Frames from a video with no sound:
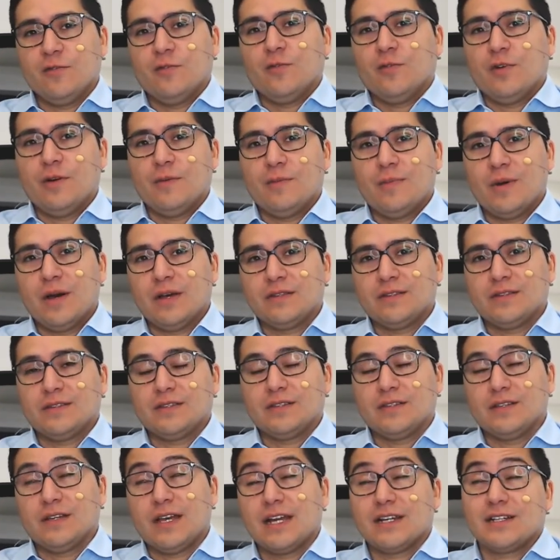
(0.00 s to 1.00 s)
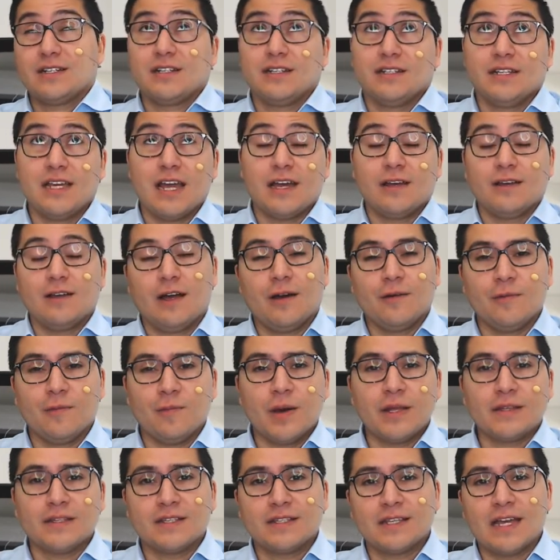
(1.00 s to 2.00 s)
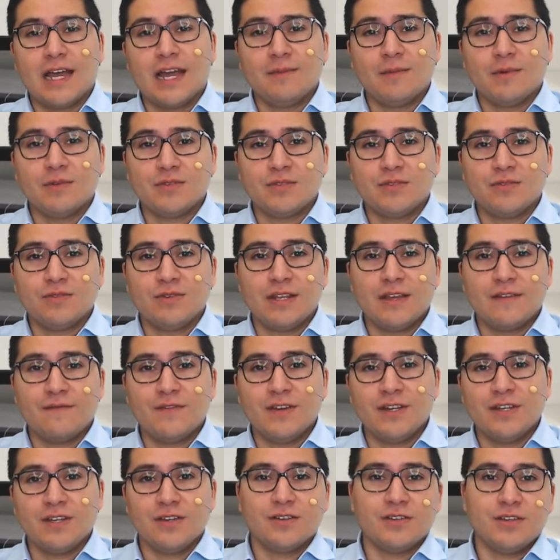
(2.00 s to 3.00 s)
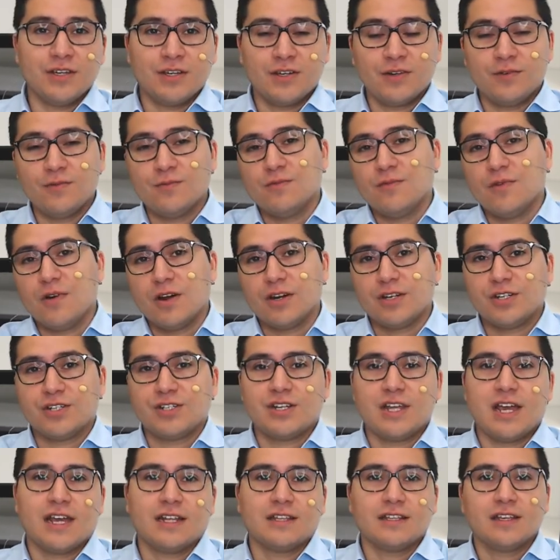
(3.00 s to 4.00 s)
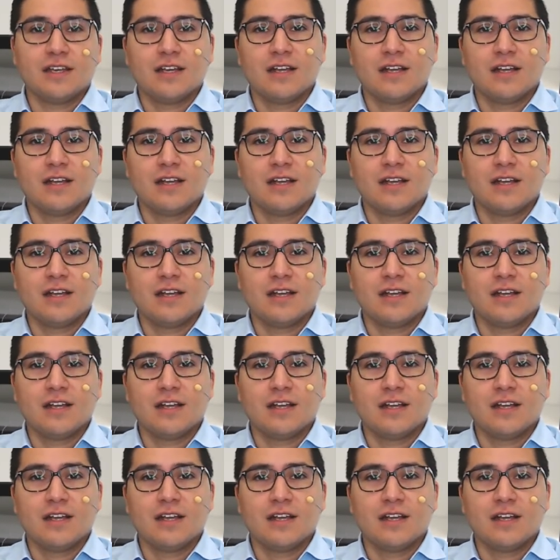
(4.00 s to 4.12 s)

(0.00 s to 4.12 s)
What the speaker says: about the time I was doing that video, they could watch that,